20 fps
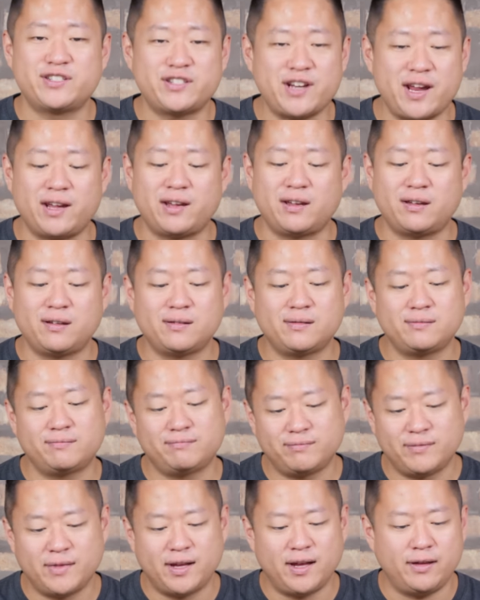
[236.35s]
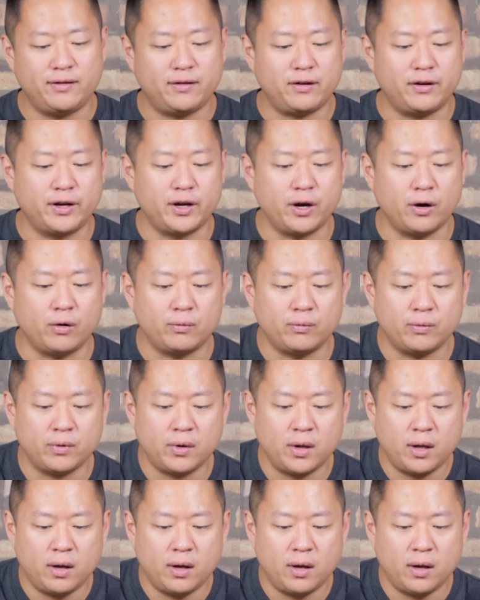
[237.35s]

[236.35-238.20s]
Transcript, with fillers: shake. And there you go.